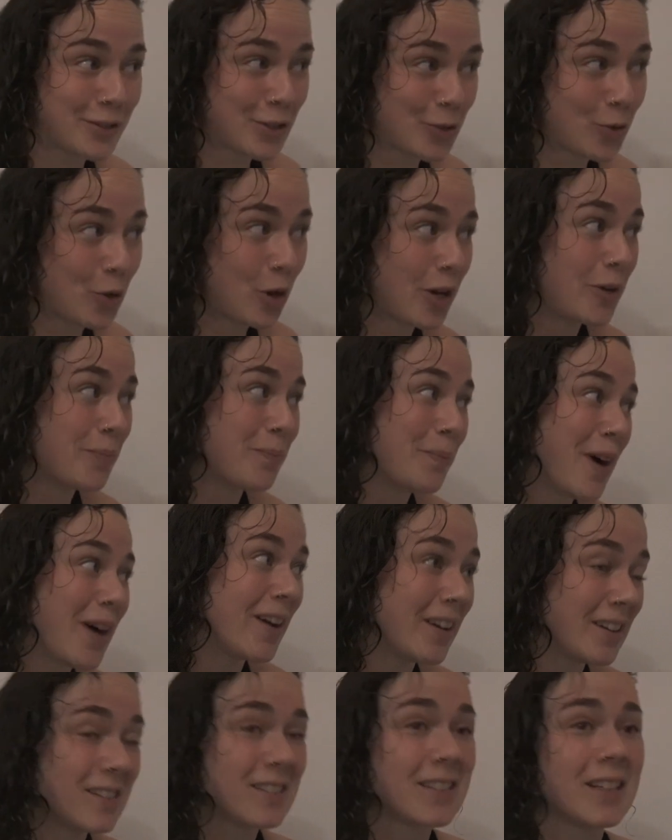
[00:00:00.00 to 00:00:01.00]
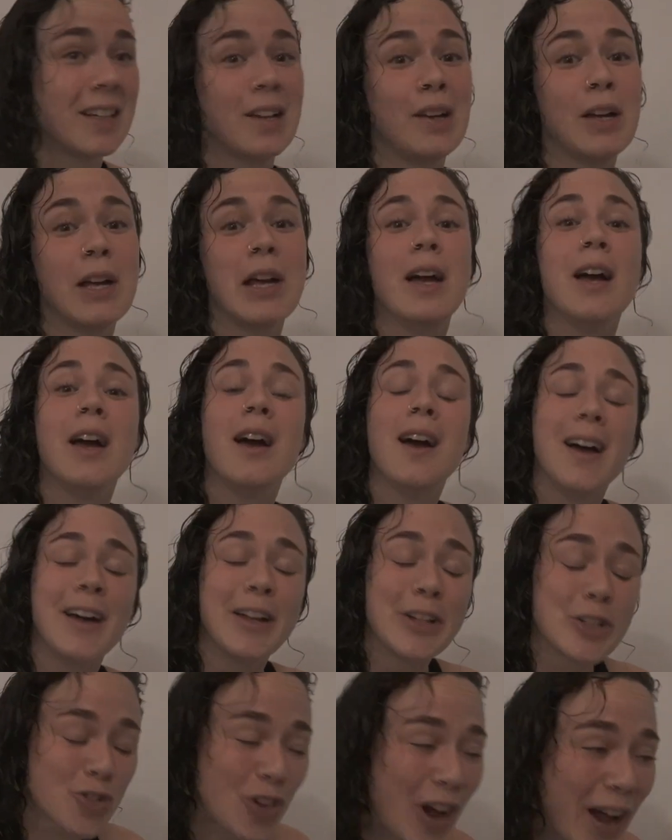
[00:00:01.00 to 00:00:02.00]
So I might
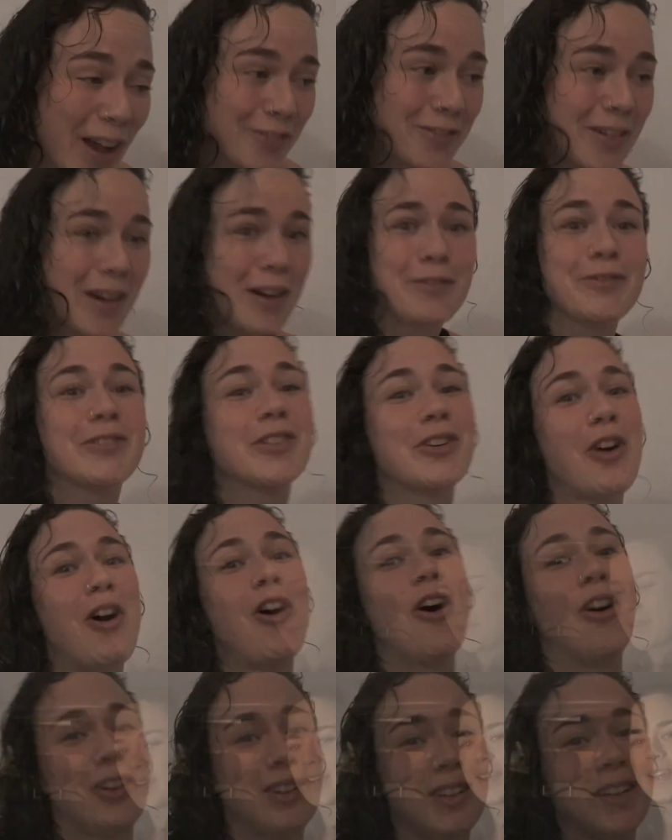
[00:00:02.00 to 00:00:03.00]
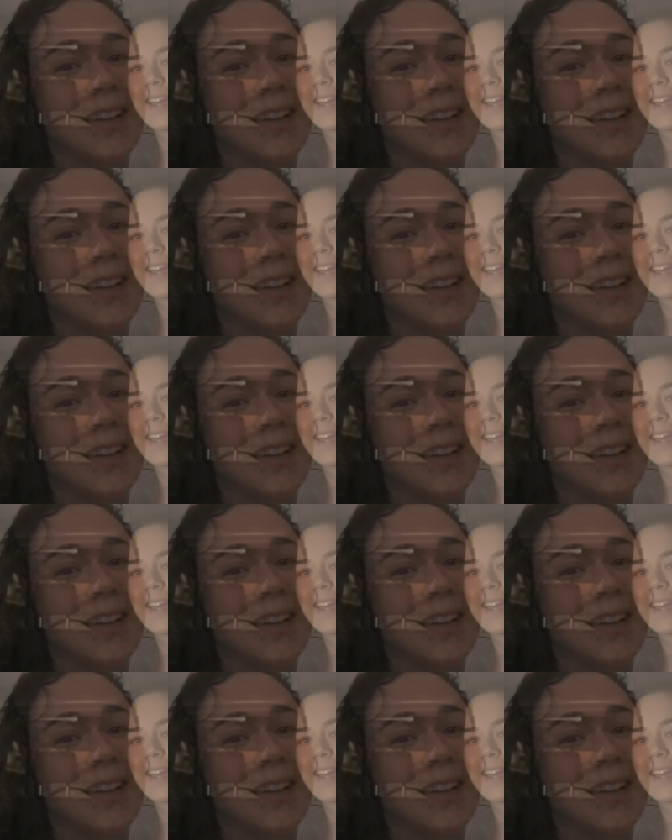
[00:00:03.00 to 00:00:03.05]
drive after all.